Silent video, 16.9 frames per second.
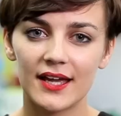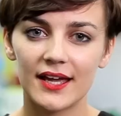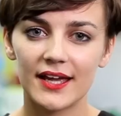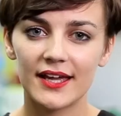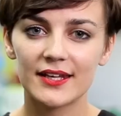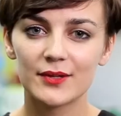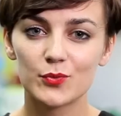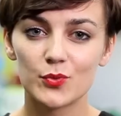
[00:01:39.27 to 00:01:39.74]

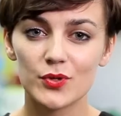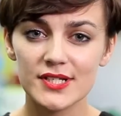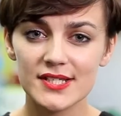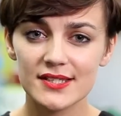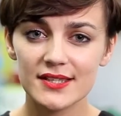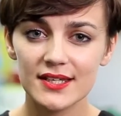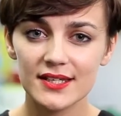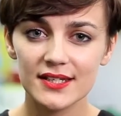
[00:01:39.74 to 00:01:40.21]
And the worst
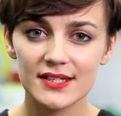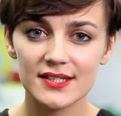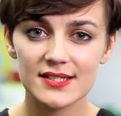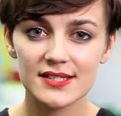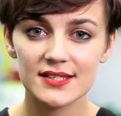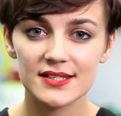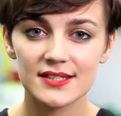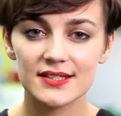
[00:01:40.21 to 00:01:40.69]
thing
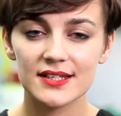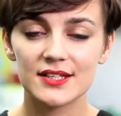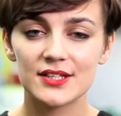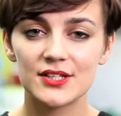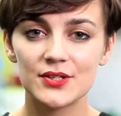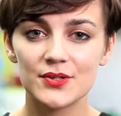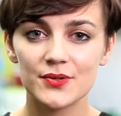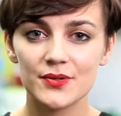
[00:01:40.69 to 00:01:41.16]
is that
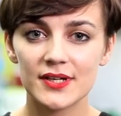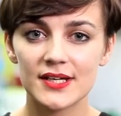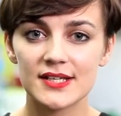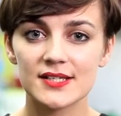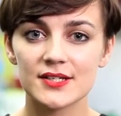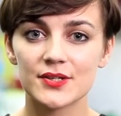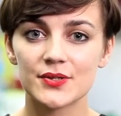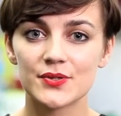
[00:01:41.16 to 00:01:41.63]
you,
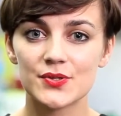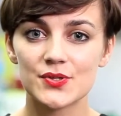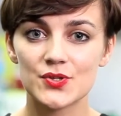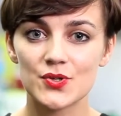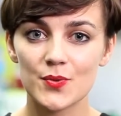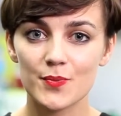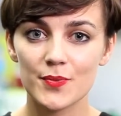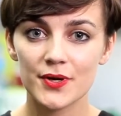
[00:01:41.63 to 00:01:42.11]
as a
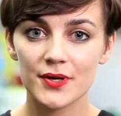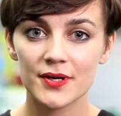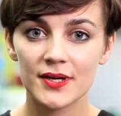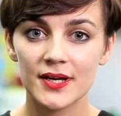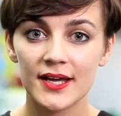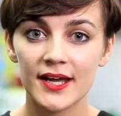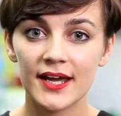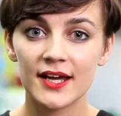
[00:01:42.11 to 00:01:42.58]
consumer,
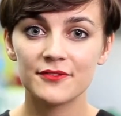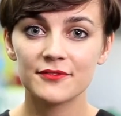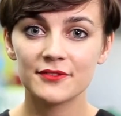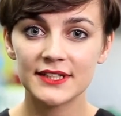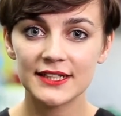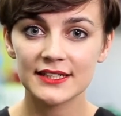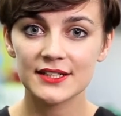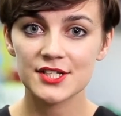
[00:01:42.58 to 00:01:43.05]
have
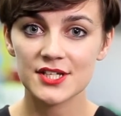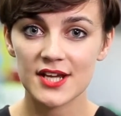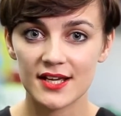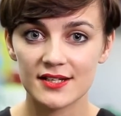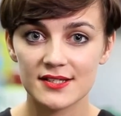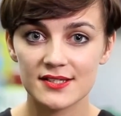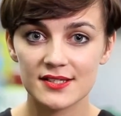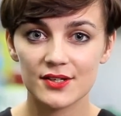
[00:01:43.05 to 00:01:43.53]
little
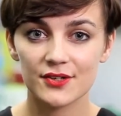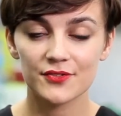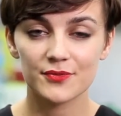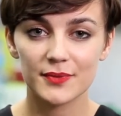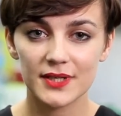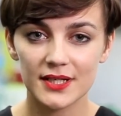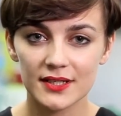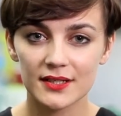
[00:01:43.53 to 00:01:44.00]
chance of
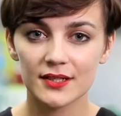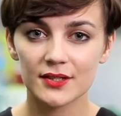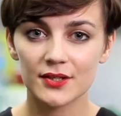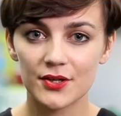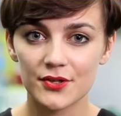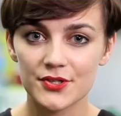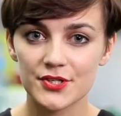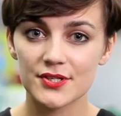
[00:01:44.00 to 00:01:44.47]
making a
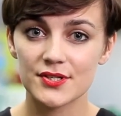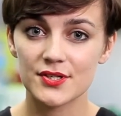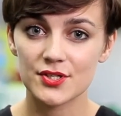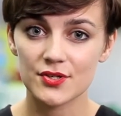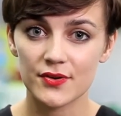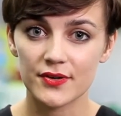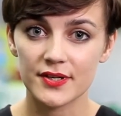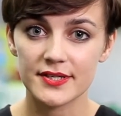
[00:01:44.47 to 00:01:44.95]
conscious
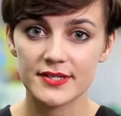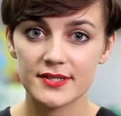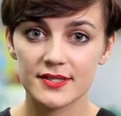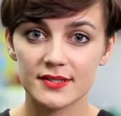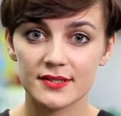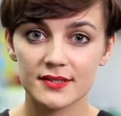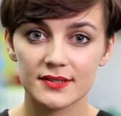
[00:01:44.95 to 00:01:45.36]
choice.